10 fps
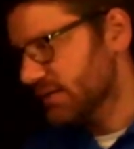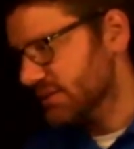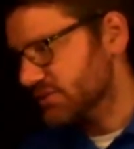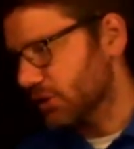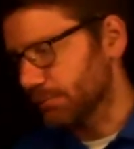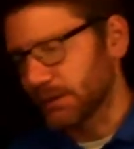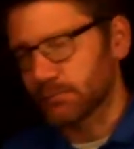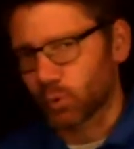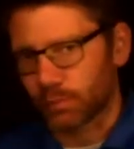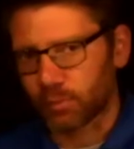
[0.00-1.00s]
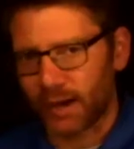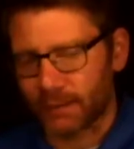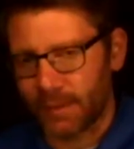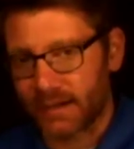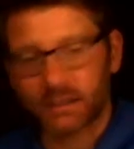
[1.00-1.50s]
So that's called being more
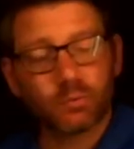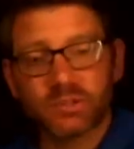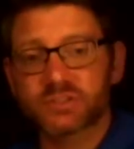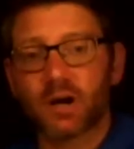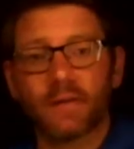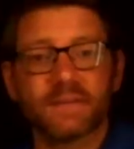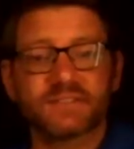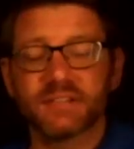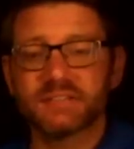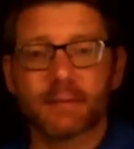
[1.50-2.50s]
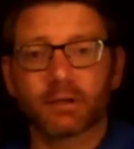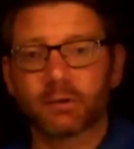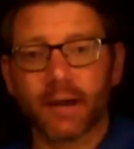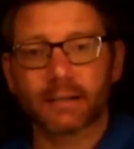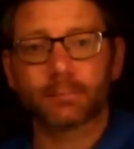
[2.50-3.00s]
pragmatic. And we saw this in the
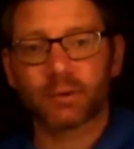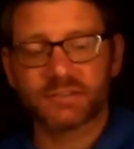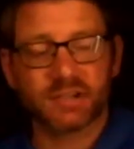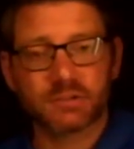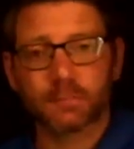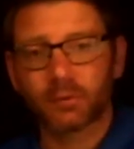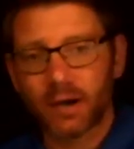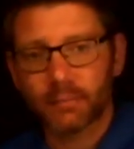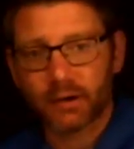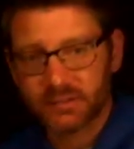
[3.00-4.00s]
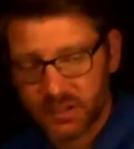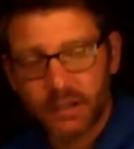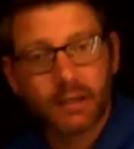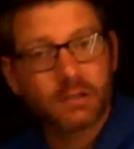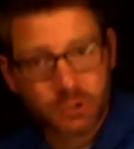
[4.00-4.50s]
Democratic presidential primaries.
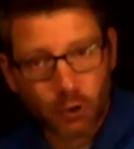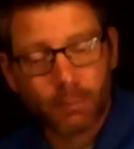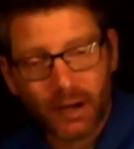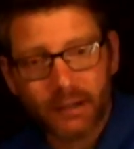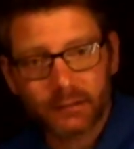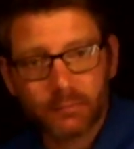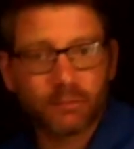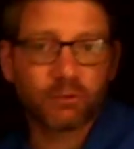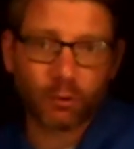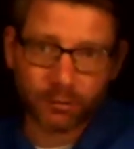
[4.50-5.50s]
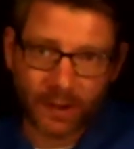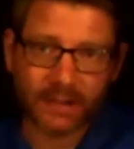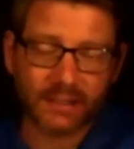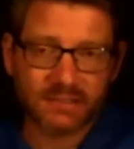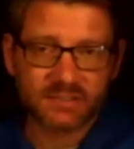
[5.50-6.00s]
Joe Biden, before he
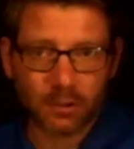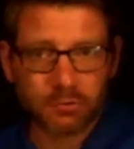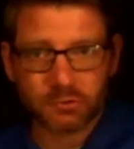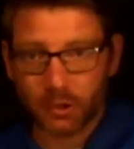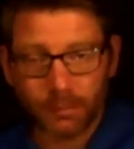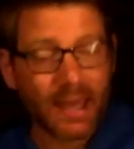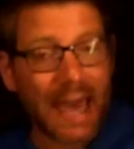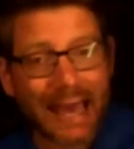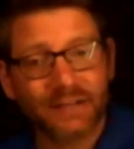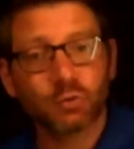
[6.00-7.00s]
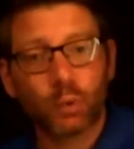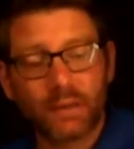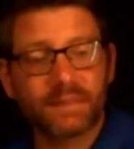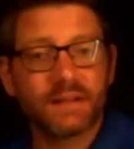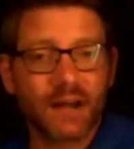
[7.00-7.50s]
ran against Donald Trump, had to
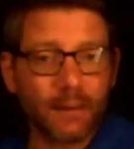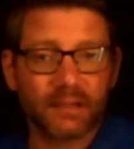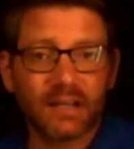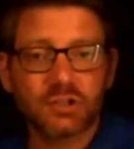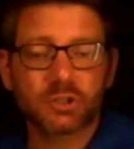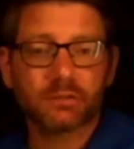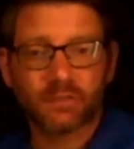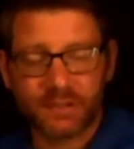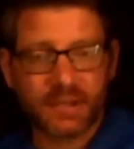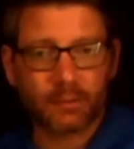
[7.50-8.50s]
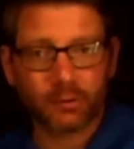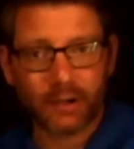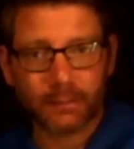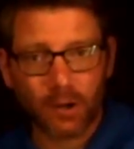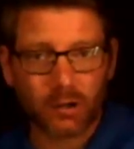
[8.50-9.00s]
win the nomination for the
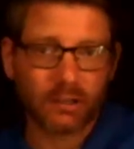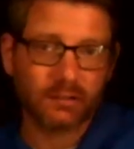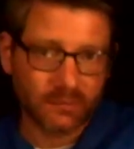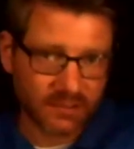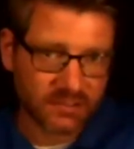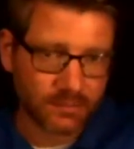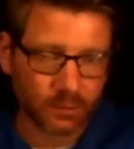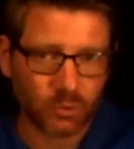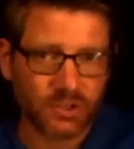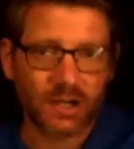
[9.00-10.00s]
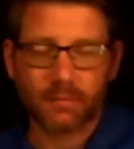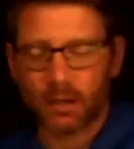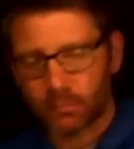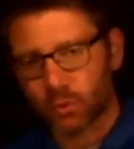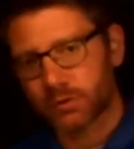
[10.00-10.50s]
Democratic Party. It's something we'll talk
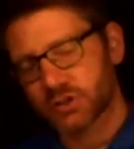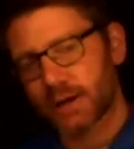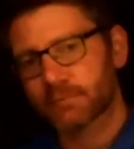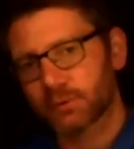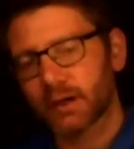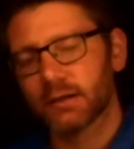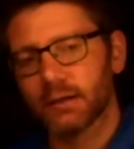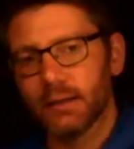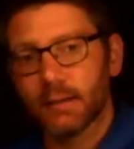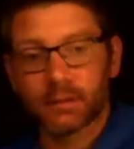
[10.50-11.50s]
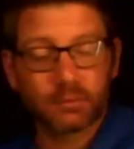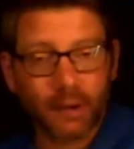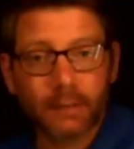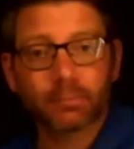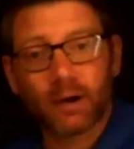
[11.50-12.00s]
about more in Chapter 8. But he
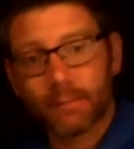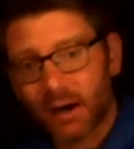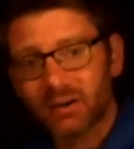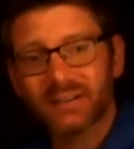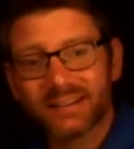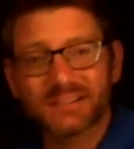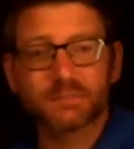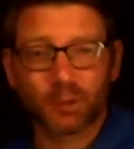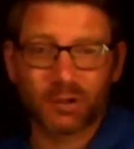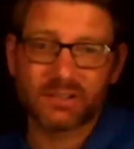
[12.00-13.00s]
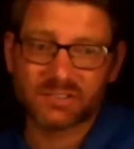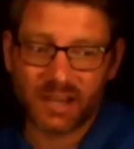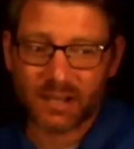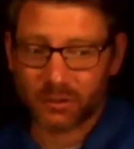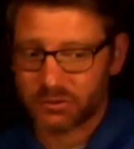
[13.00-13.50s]
ran primarily against Bernie
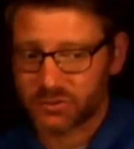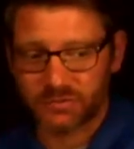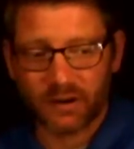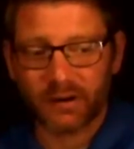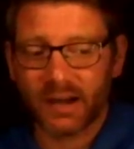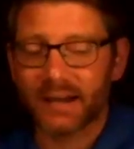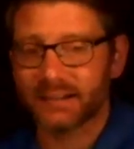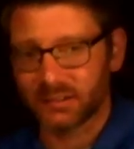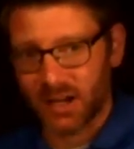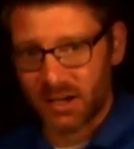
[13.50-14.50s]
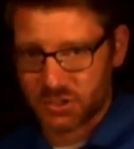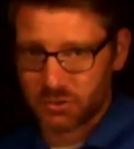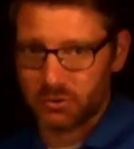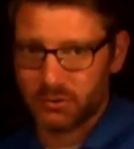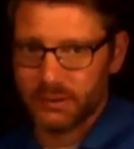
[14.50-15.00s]
Sanders, who's very
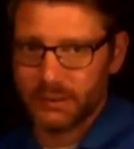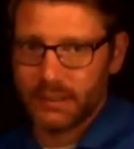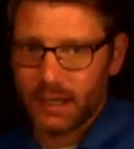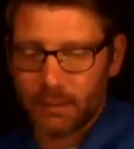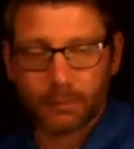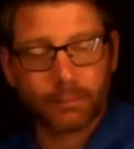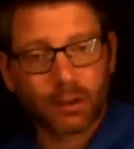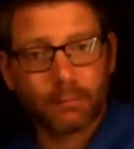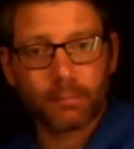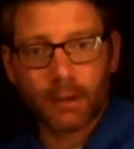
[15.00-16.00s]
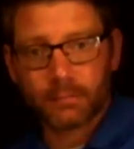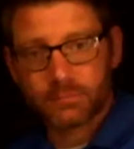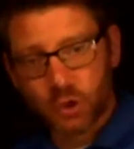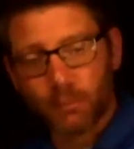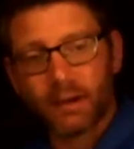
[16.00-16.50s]
ideological.
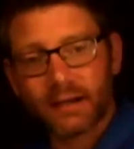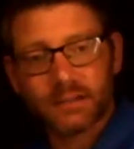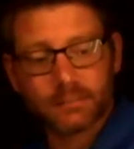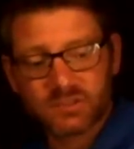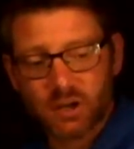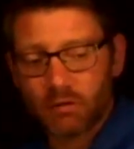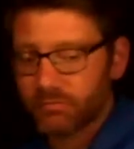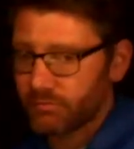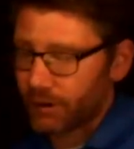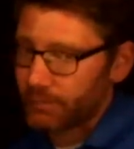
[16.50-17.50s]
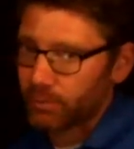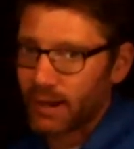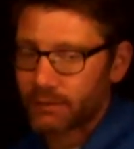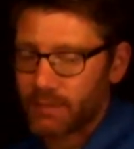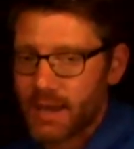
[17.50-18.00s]
But Joe Biden himself, very
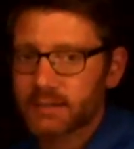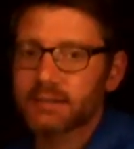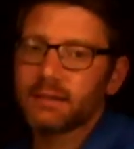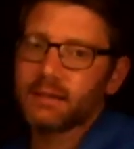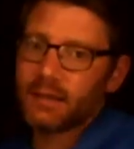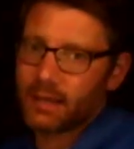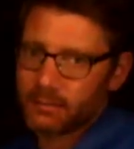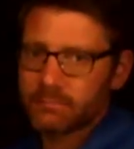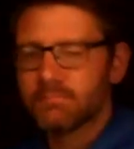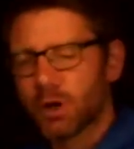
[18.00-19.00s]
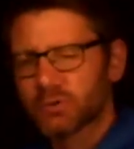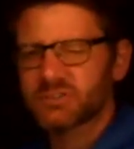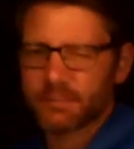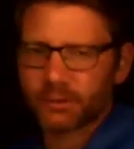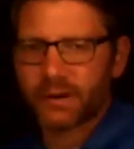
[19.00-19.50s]
pragmatic, and most
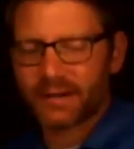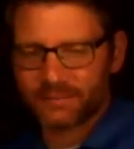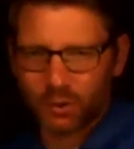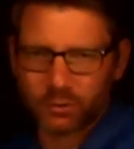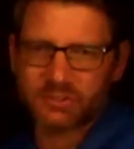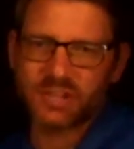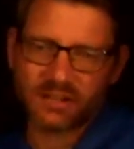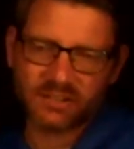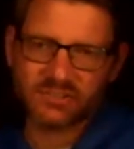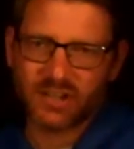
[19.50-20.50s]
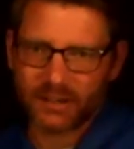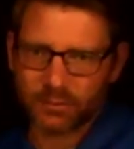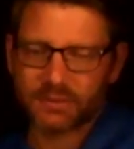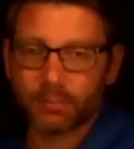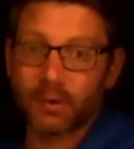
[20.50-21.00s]
Democratic voters tend to decide
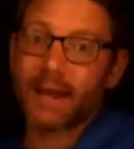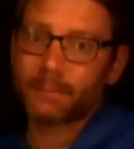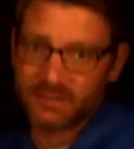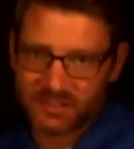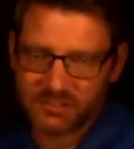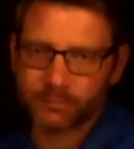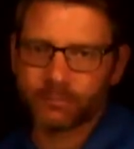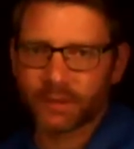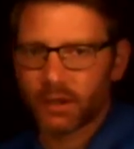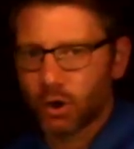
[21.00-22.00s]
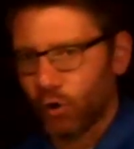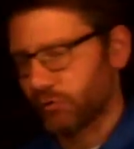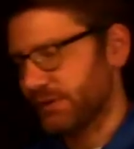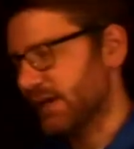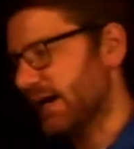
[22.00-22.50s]
with the pragmatism
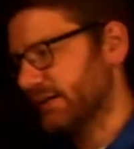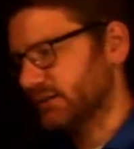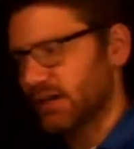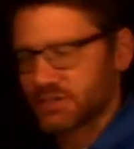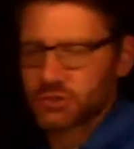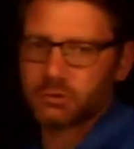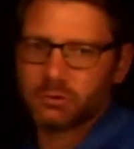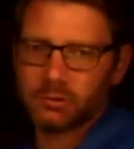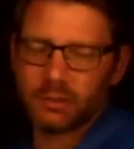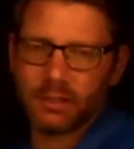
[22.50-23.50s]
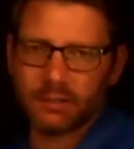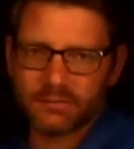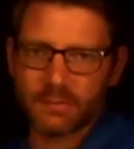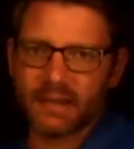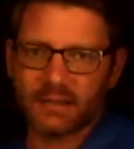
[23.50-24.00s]
over the ideological
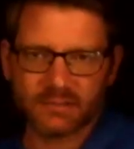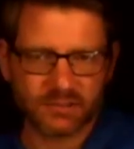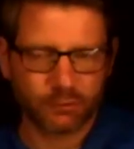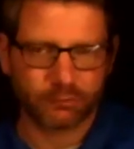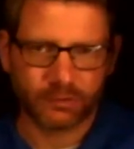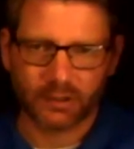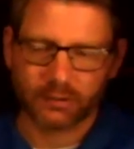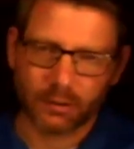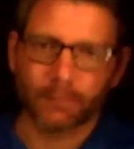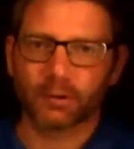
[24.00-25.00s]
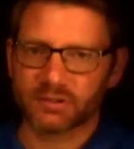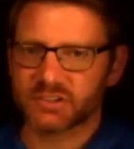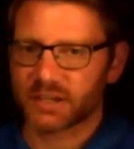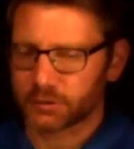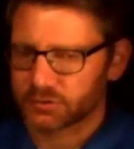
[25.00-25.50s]
demands of a Bernie
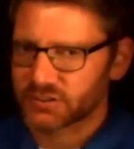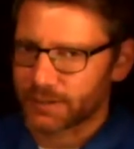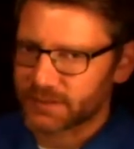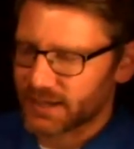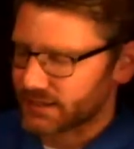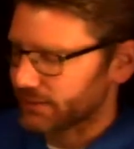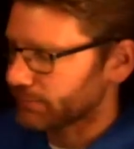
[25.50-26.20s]
Sanders type candidate.